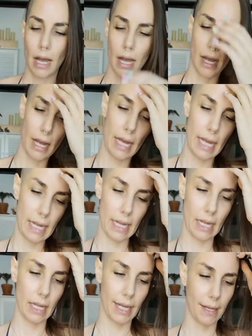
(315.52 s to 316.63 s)
I
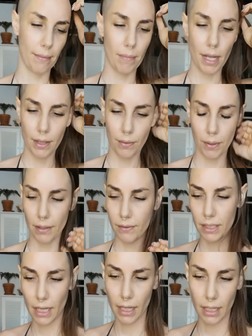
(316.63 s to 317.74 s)
am, what I've
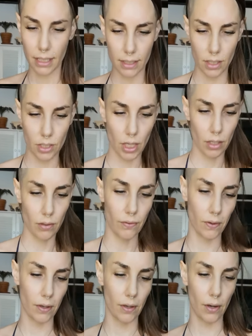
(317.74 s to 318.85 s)
decided is to channel
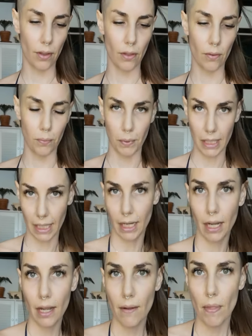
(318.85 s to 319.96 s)
for the week.
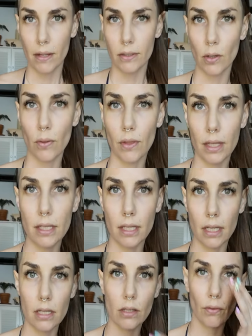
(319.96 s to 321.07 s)
So this
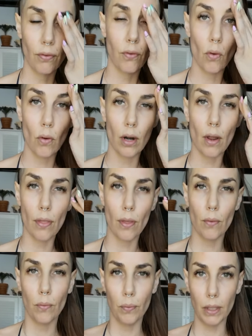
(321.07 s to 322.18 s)
is for the
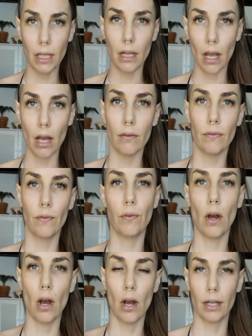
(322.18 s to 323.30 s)
week of
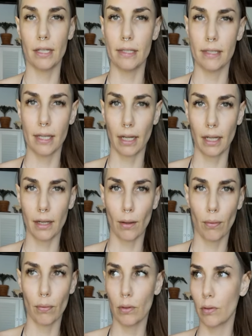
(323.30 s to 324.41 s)
August 2nd
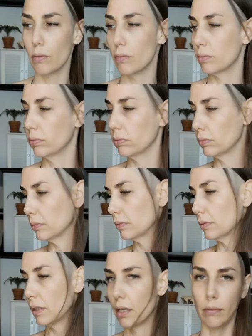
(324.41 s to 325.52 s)
through,
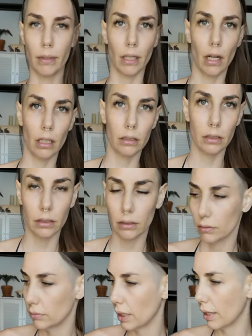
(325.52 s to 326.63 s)
oh my gosh,
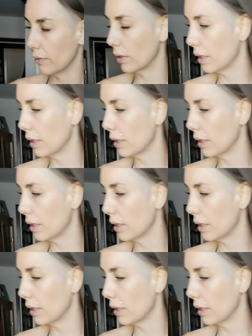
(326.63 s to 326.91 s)
whatever